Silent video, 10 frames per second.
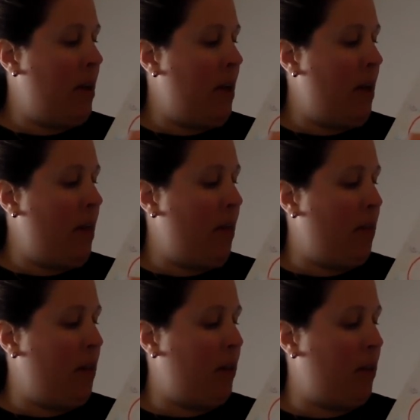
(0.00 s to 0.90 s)
and then
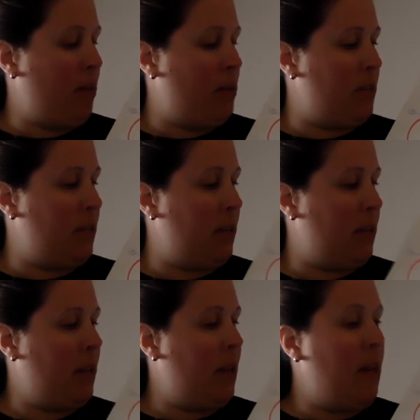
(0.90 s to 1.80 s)
we close it.
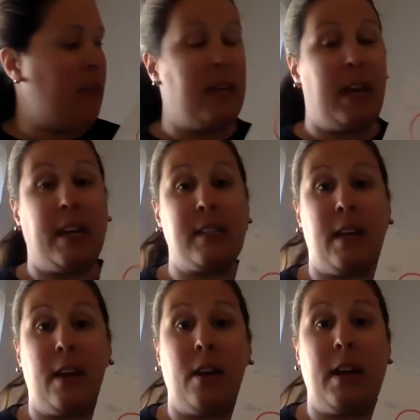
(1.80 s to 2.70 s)
The next
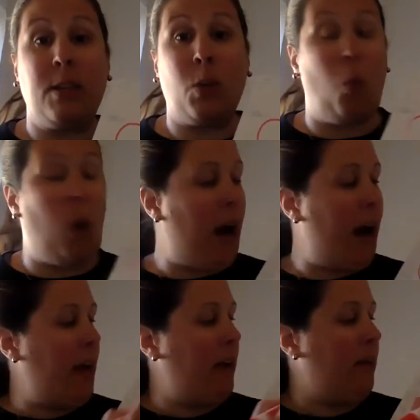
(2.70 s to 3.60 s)
letter is a Y.